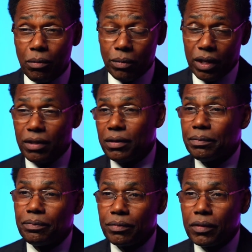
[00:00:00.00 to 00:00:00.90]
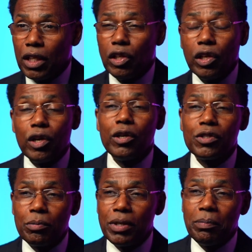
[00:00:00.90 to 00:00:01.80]
brother. learn
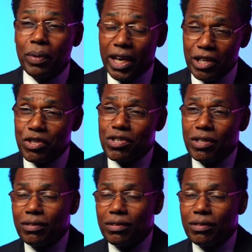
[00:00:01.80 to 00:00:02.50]
to be patient.